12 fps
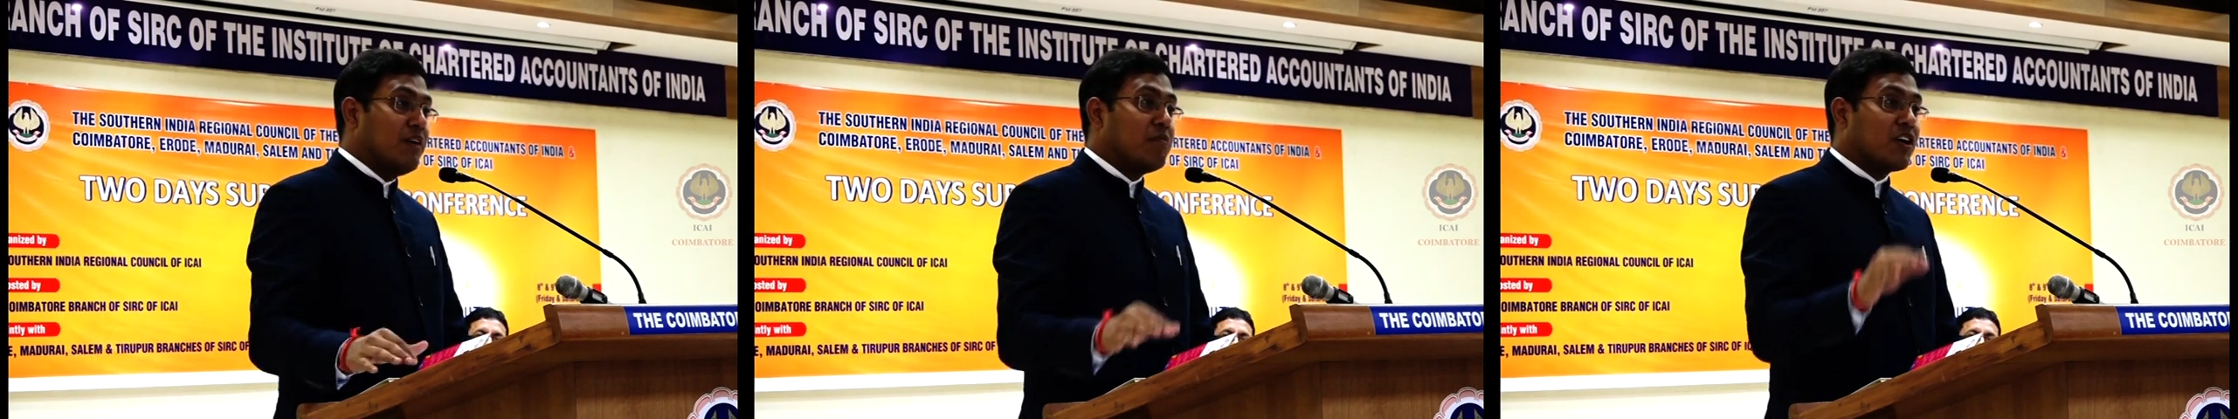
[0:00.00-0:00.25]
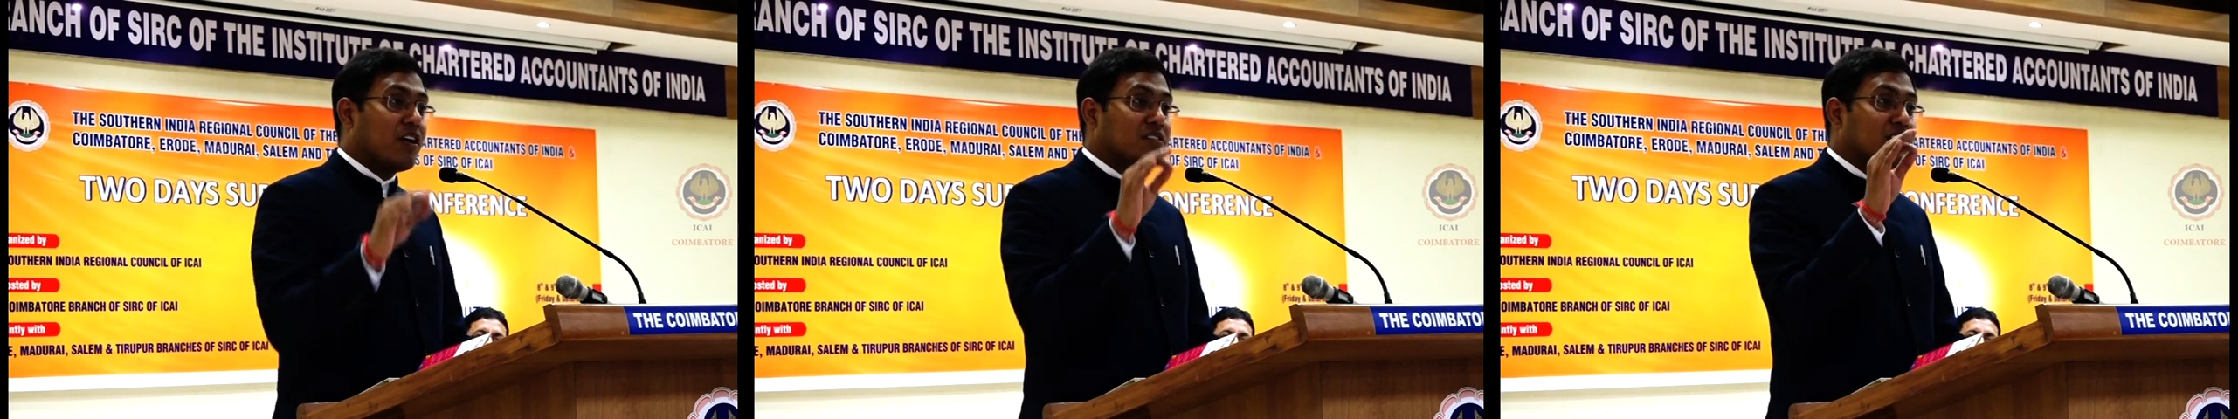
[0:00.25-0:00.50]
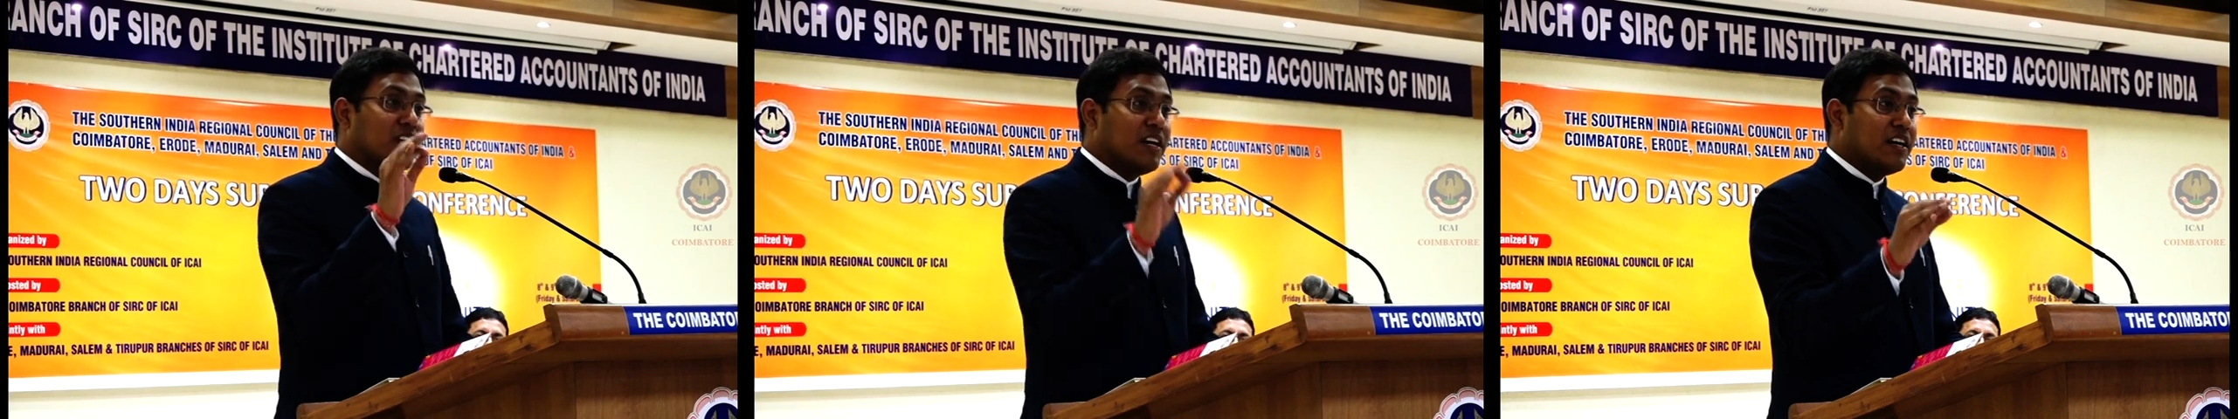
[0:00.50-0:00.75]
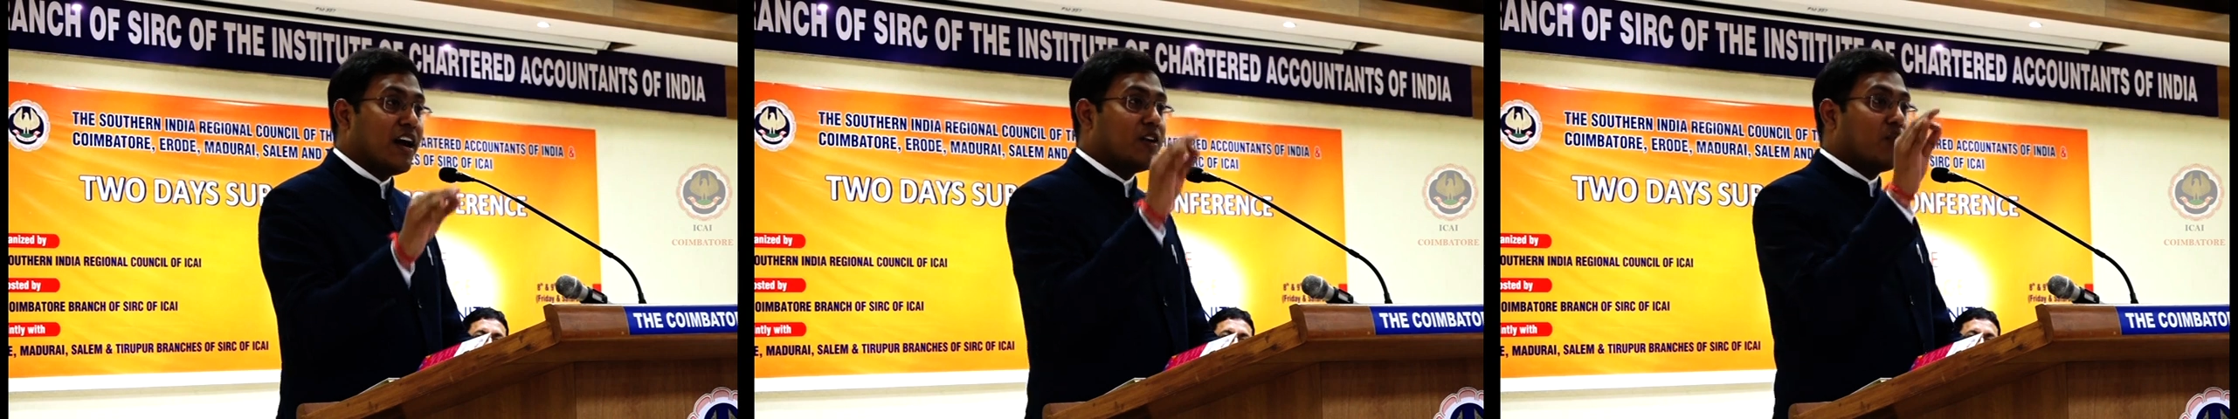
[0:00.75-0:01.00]
Because in
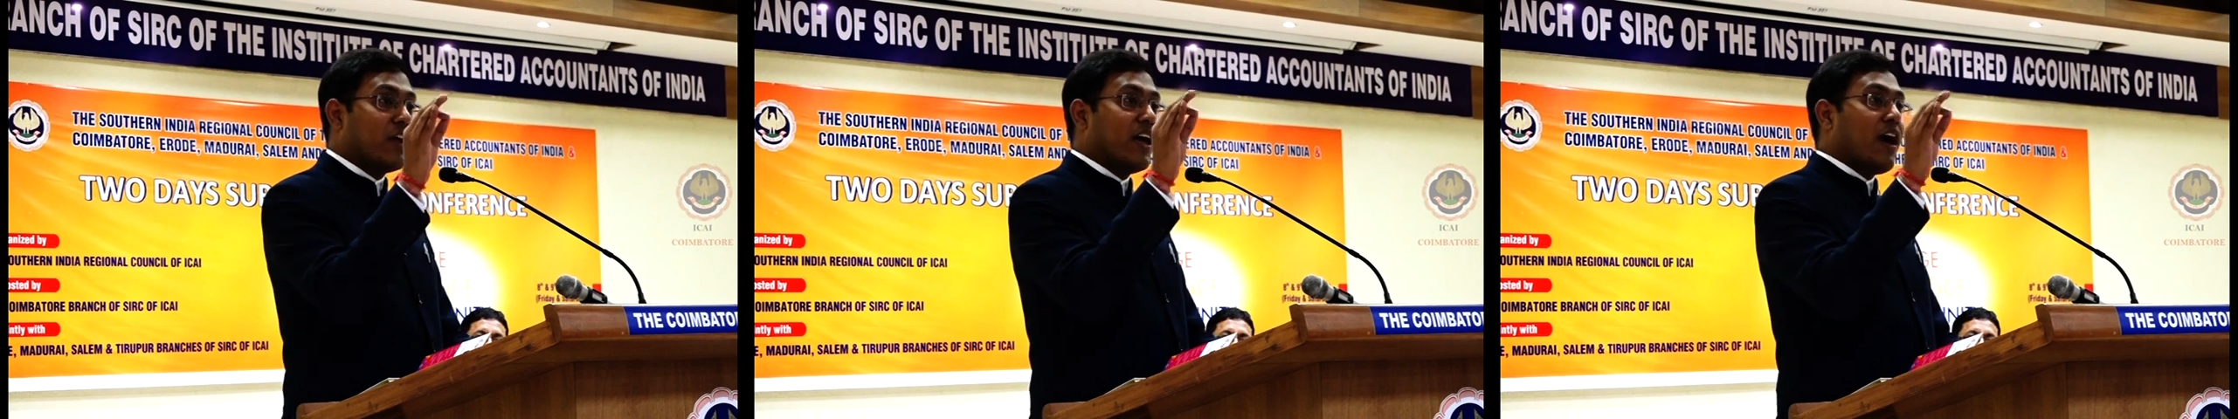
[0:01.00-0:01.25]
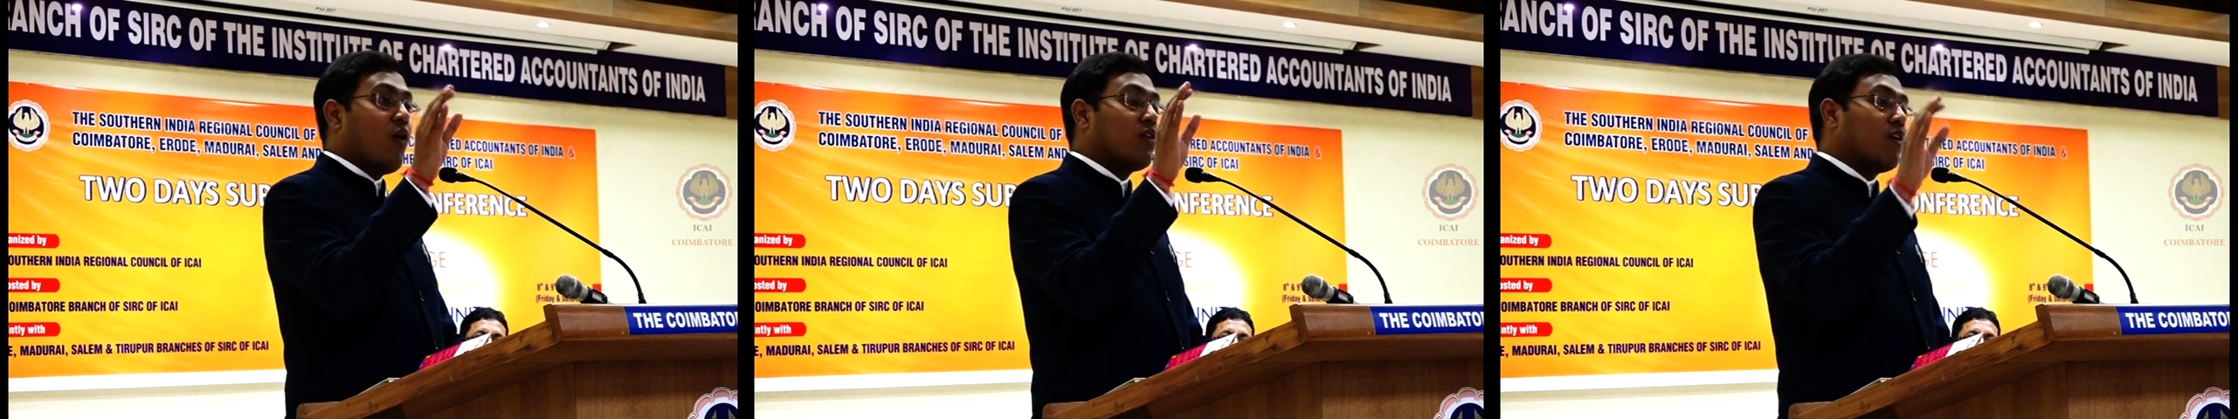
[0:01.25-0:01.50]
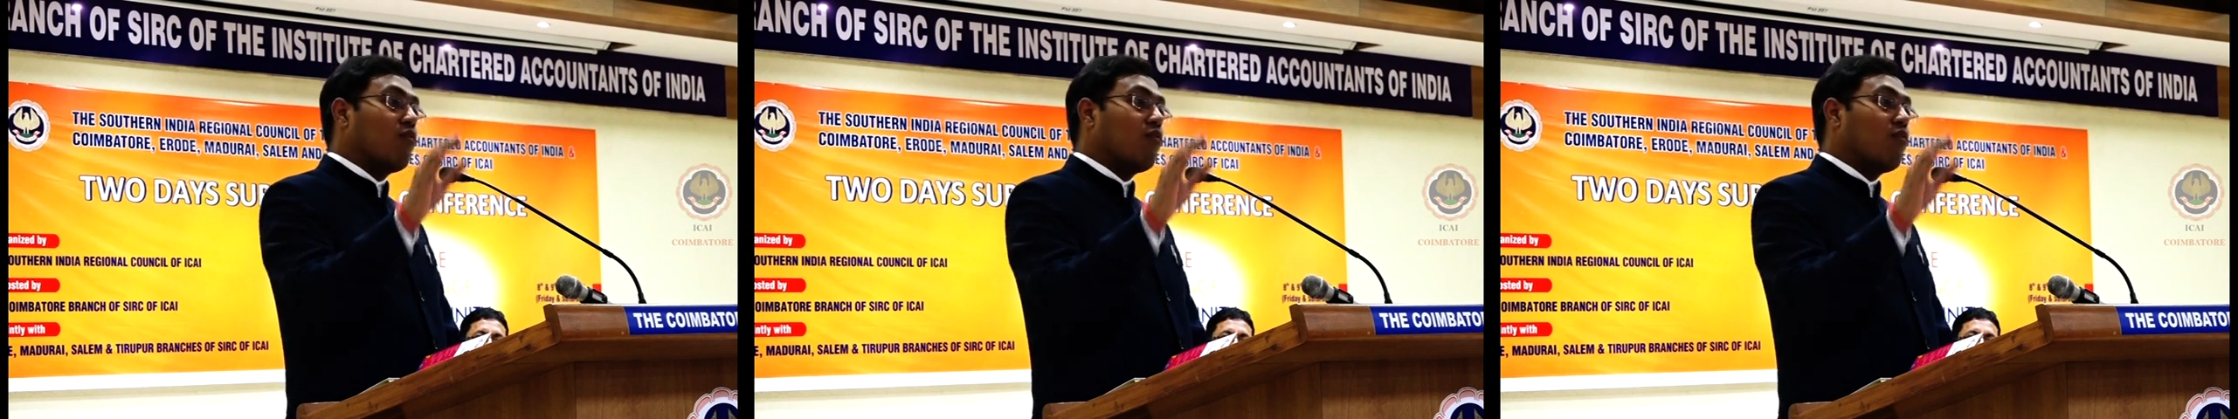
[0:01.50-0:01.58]
India today, out